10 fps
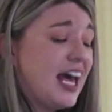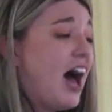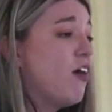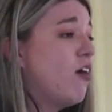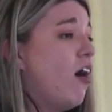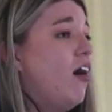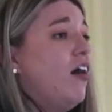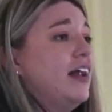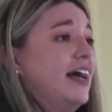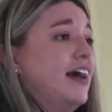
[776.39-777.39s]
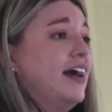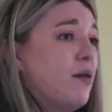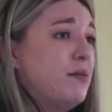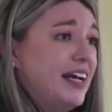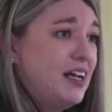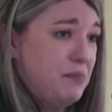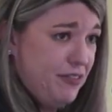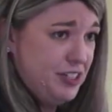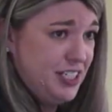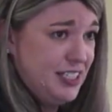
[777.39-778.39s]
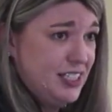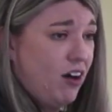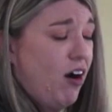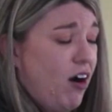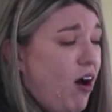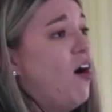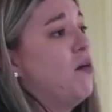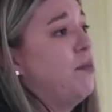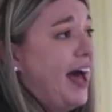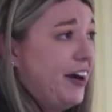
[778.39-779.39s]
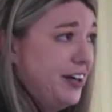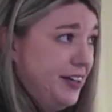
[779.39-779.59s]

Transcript: alcohol, and carbonated beverages are all bladder